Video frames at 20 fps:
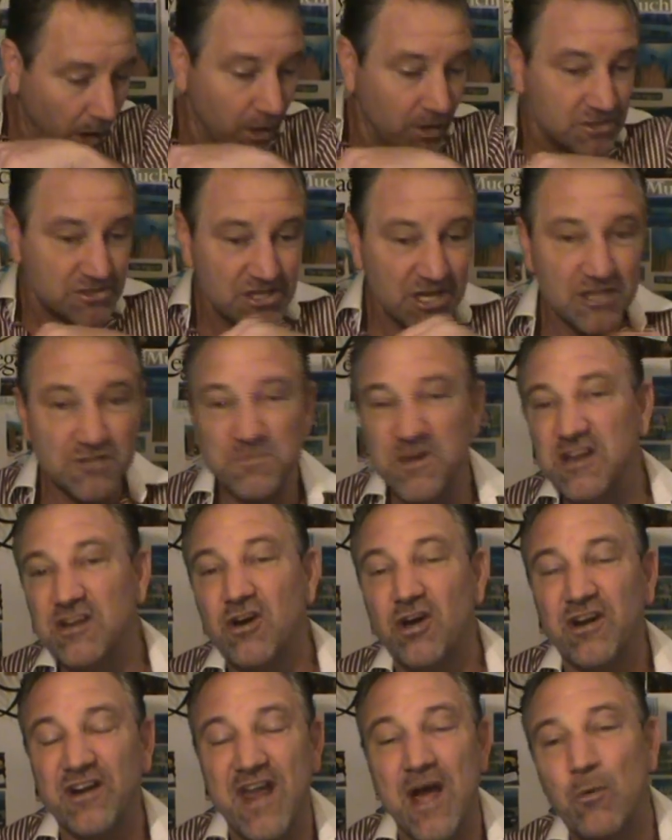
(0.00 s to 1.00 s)
Excuse me. You
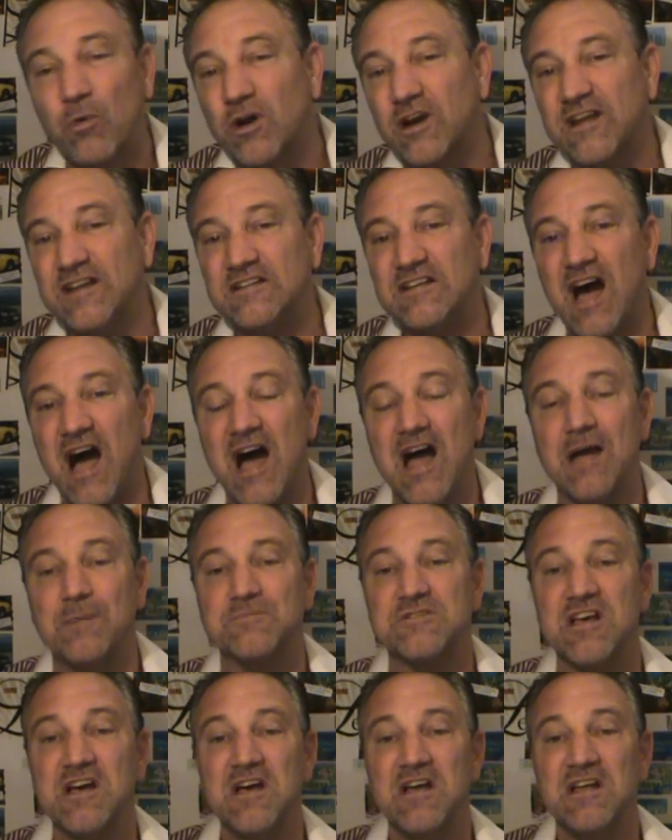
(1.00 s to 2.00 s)
can go to
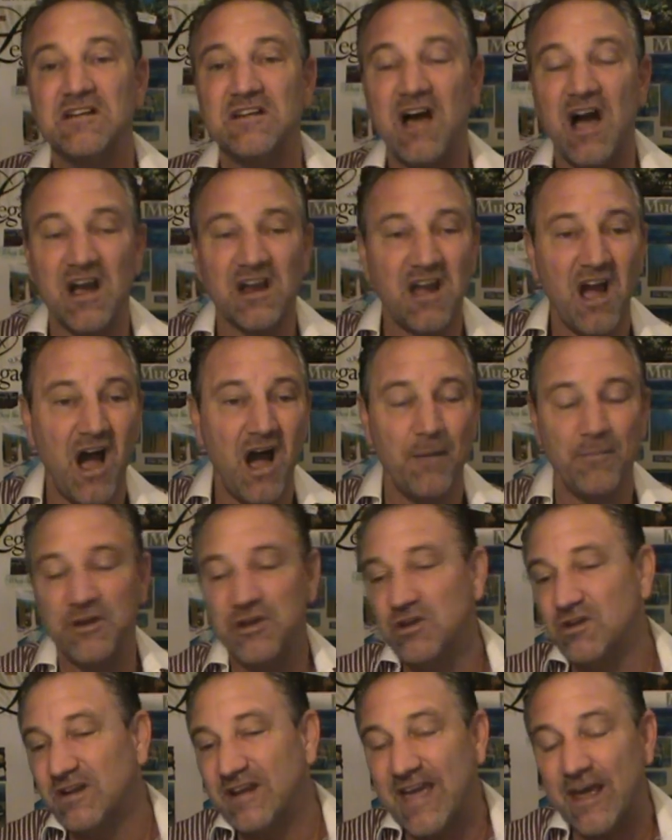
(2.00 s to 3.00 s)
networkingtimes.com and
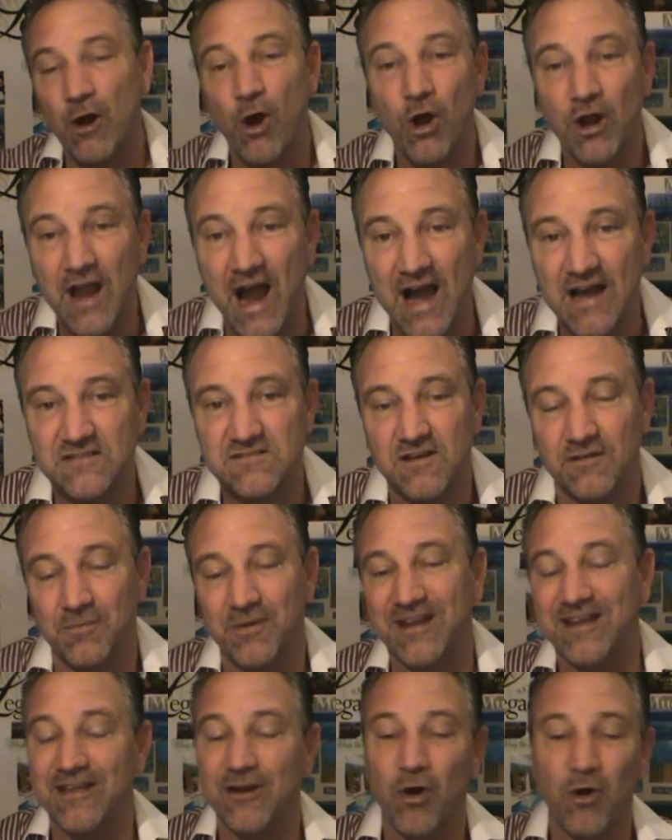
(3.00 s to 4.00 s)
you can get all kinds of
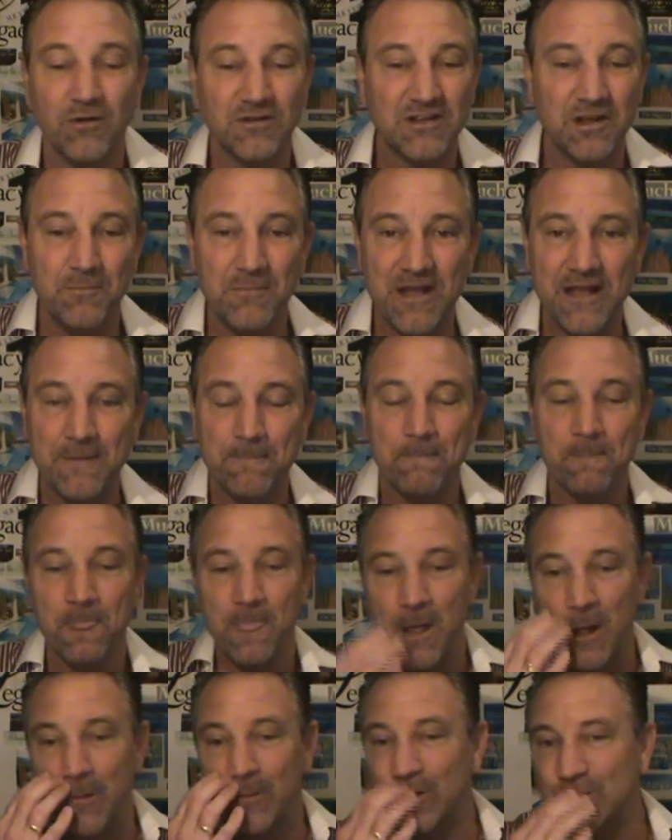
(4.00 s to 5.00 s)
them. To me,
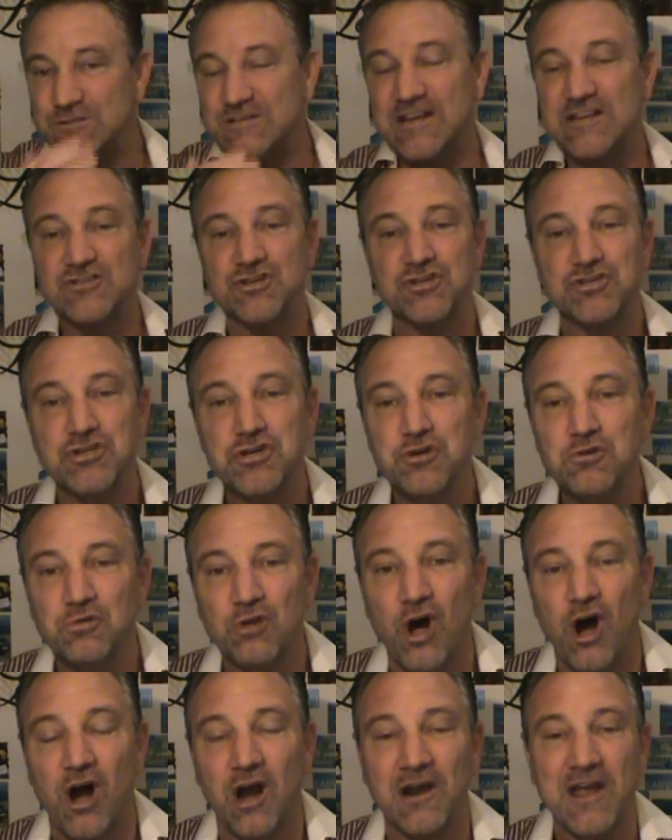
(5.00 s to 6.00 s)
those things are too
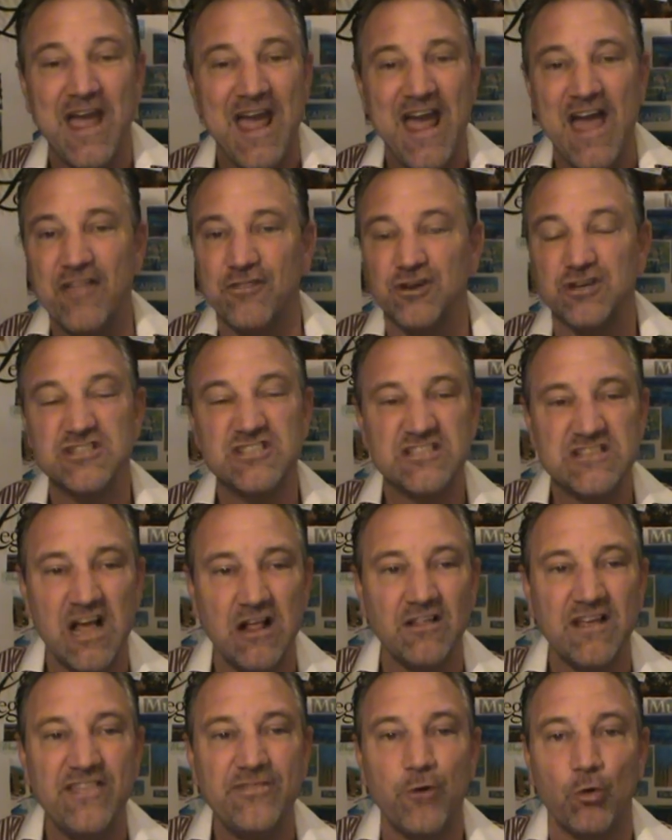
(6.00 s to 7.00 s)
long and they're
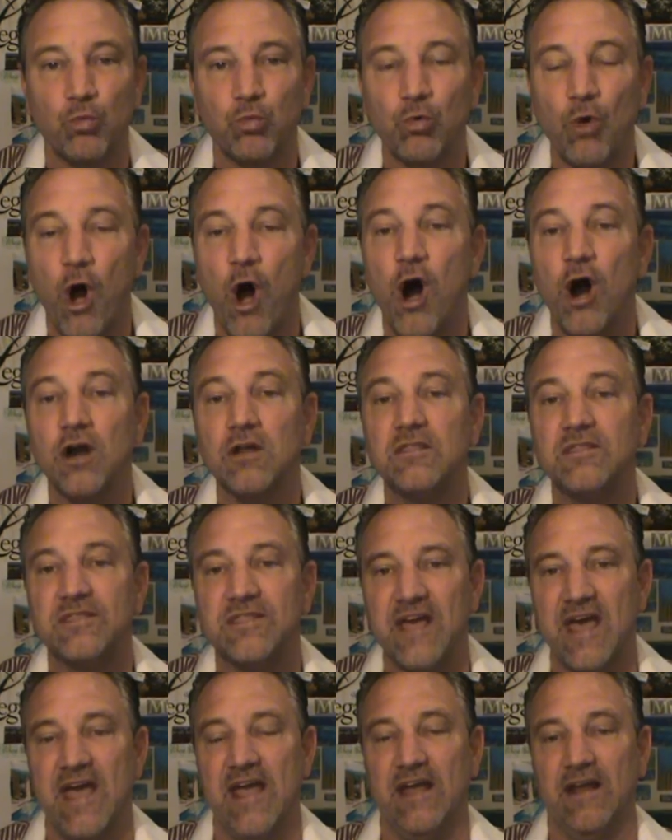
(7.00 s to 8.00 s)
selling the wrong
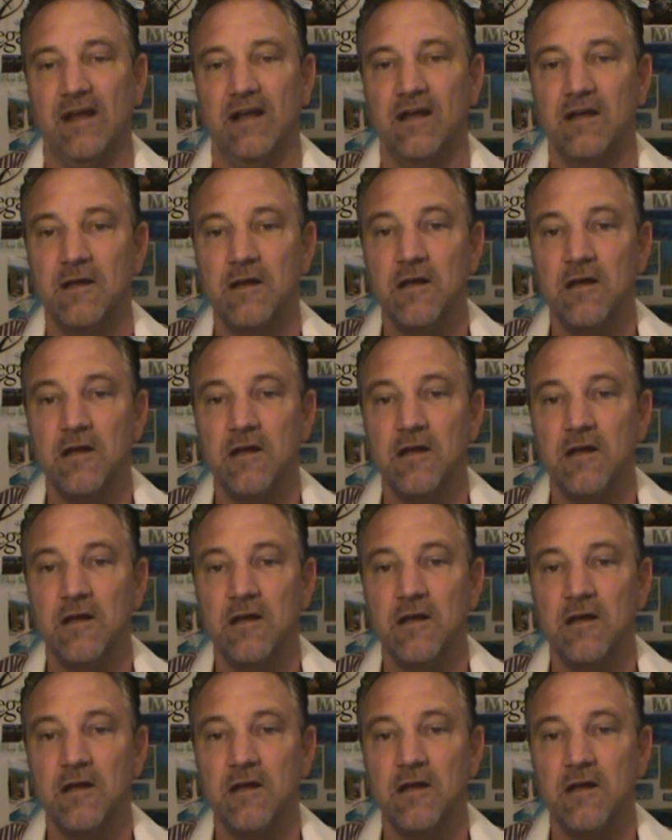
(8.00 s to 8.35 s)
thing.